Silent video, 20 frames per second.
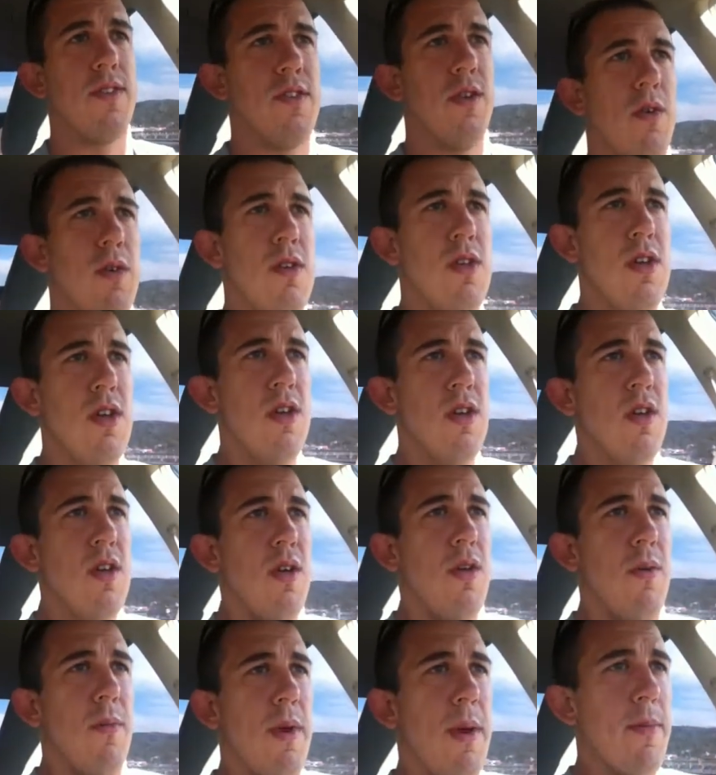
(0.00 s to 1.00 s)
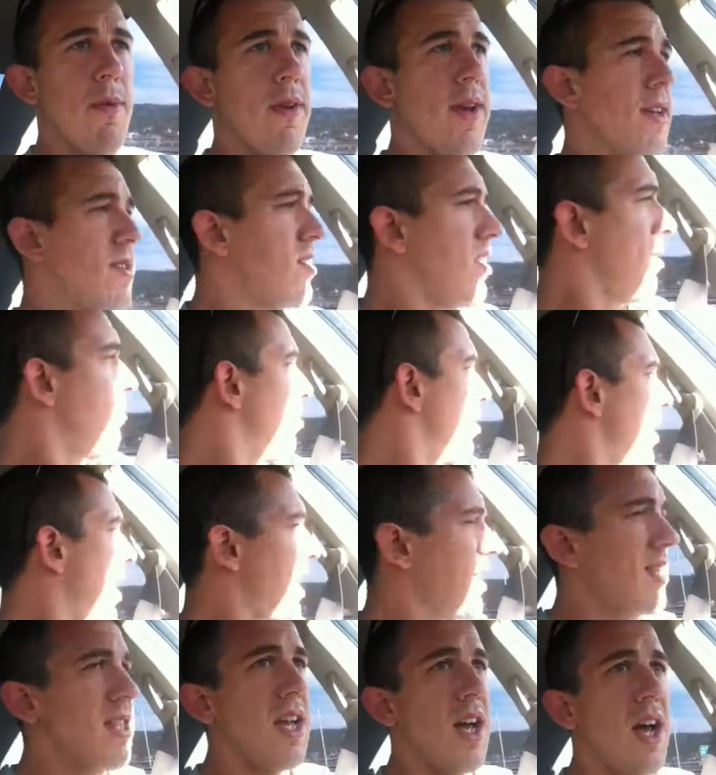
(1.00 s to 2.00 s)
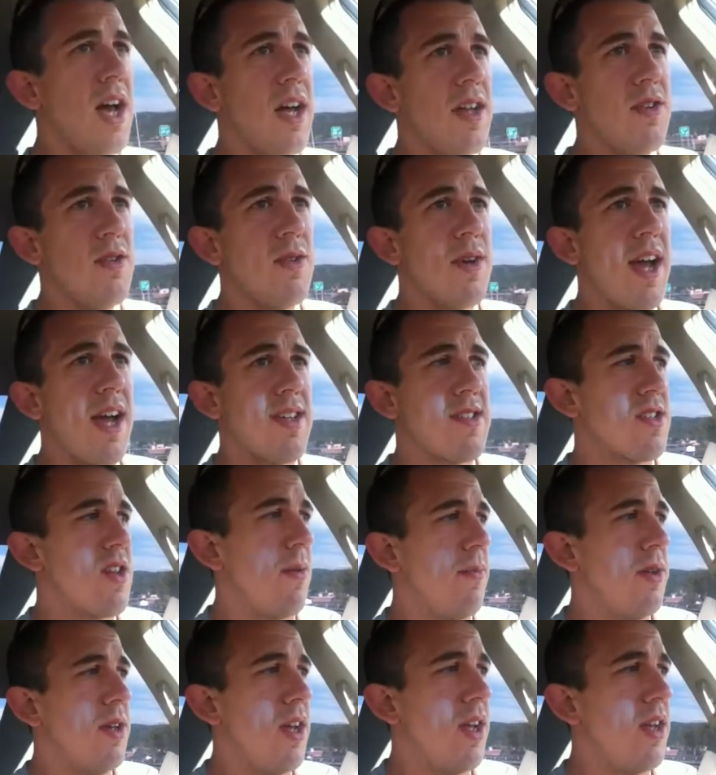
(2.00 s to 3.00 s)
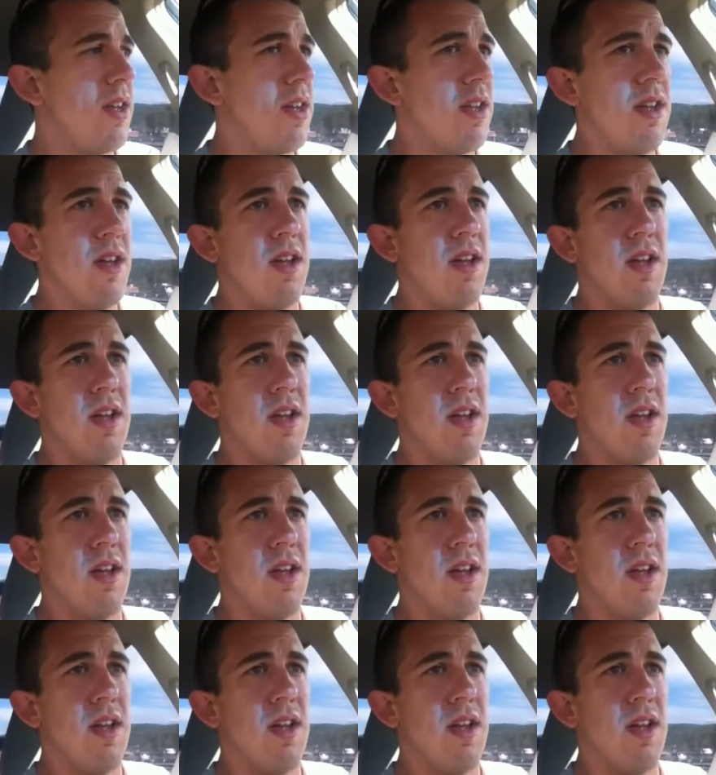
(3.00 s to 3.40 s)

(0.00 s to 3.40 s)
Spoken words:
So remember, next time you got new guys coming in,